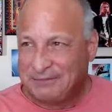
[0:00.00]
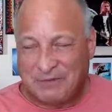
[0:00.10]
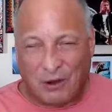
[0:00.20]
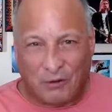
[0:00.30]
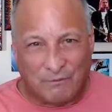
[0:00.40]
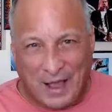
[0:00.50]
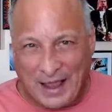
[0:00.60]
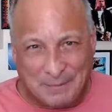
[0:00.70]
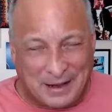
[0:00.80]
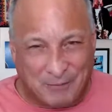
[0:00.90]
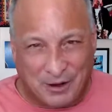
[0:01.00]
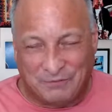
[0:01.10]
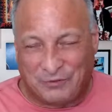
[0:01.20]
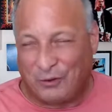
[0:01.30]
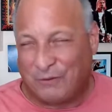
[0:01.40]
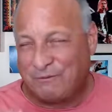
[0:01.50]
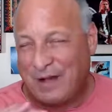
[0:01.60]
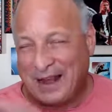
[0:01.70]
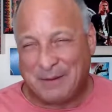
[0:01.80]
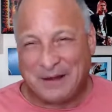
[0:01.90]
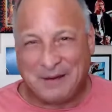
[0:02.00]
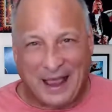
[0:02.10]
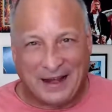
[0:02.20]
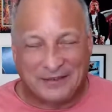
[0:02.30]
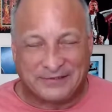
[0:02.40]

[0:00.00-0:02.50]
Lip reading: Total vitamin. I'm on a total vitamin and